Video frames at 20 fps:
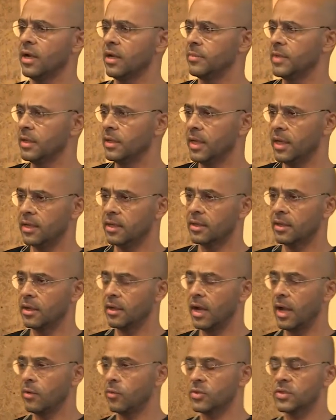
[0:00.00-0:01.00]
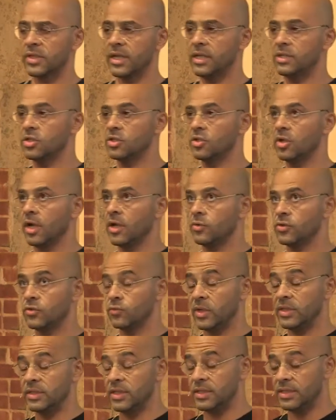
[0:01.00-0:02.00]
I mean, like I was
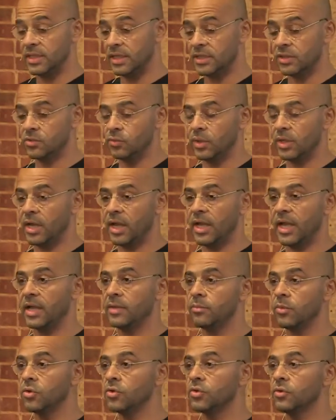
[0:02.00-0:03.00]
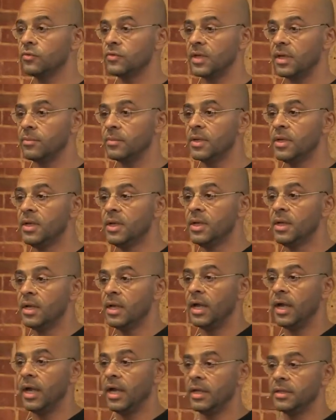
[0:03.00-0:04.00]
26 when I had both of them,
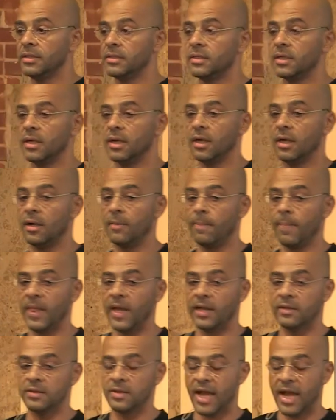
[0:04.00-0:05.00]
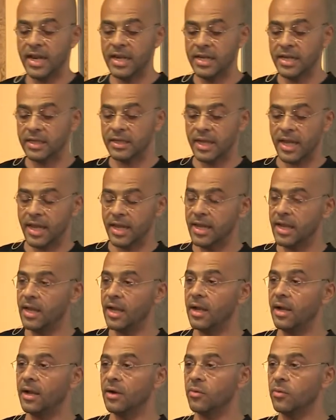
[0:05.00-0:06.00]
and Ali and
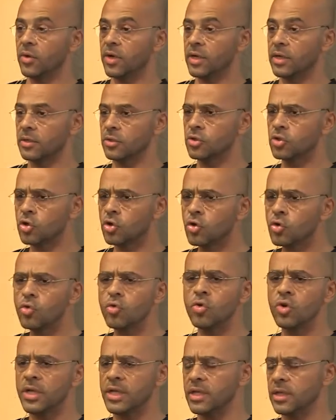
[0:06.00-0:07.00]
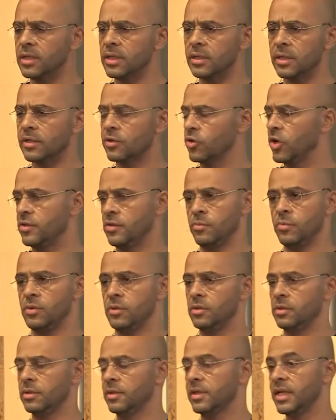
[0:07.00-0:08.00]
Aya were truly
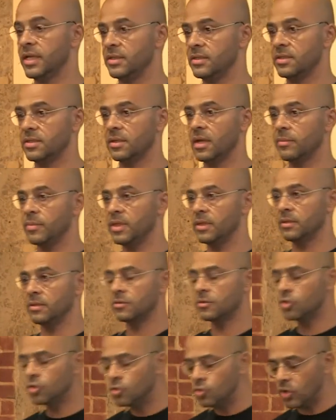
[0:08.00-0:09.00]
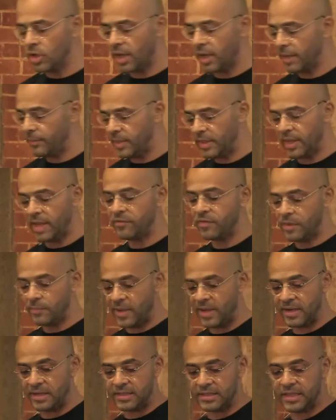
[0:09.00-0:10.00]
incredible kids. I mean, truly. I mean, every
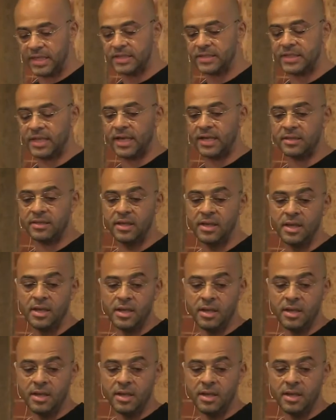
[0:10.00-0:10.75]
parent says that.